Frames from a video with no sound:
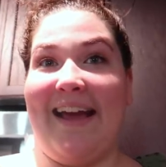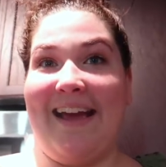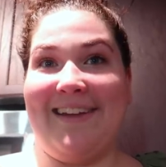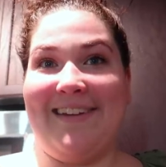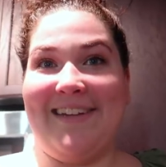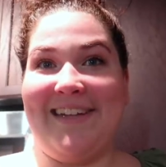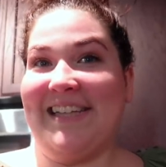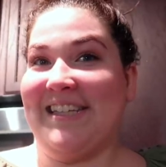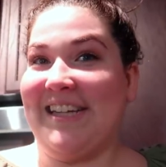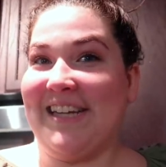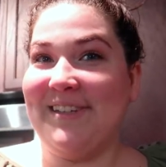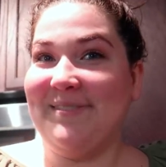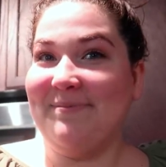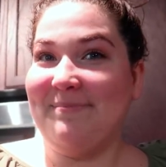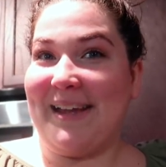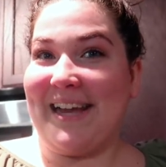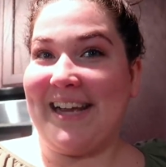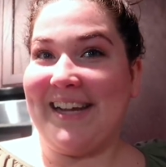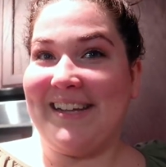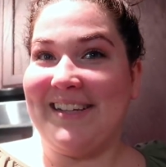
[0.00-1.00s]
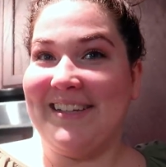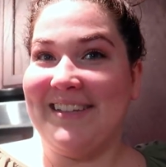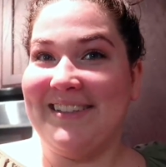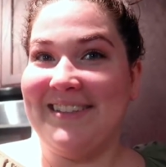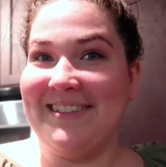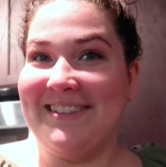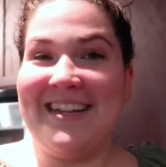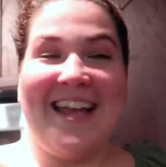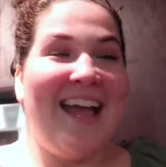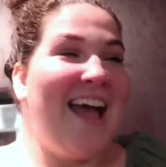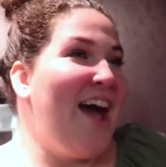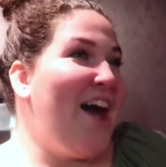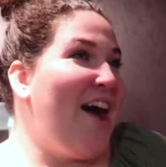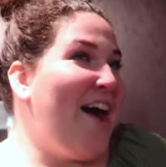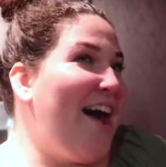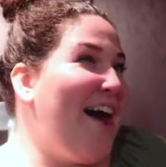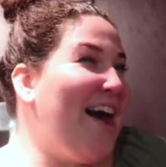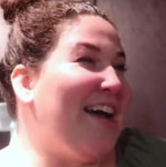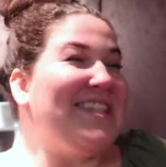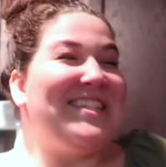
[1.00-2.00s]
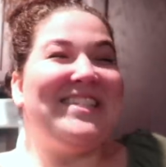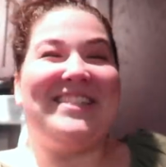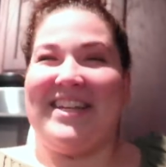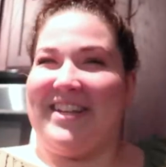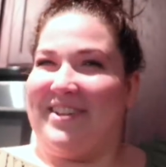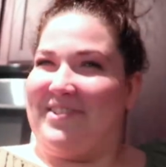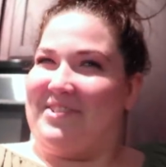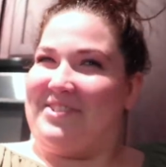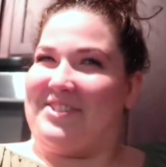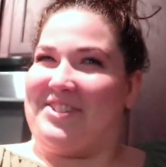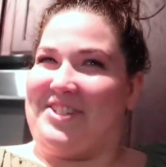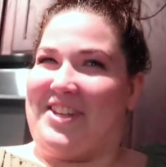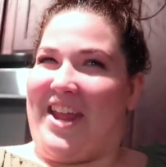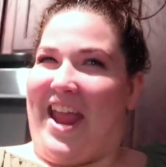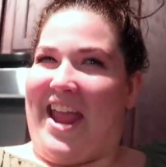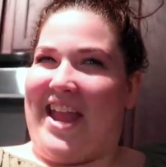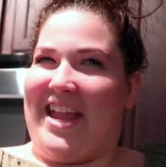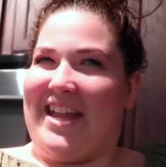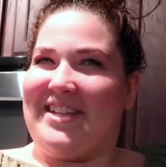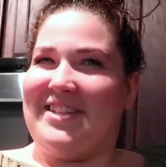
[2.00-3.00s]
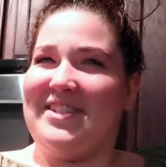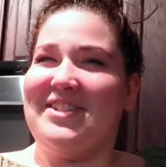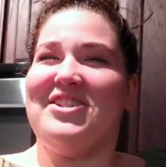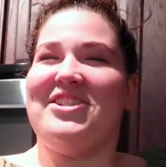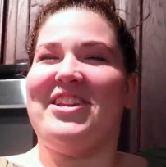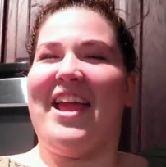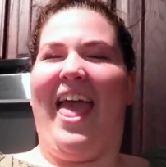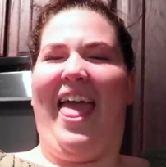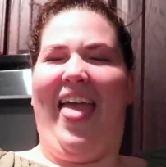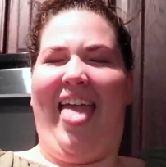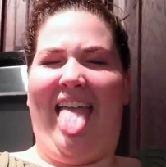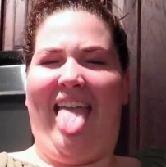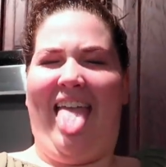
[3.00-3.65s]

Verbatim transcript: and he didn't make a single change.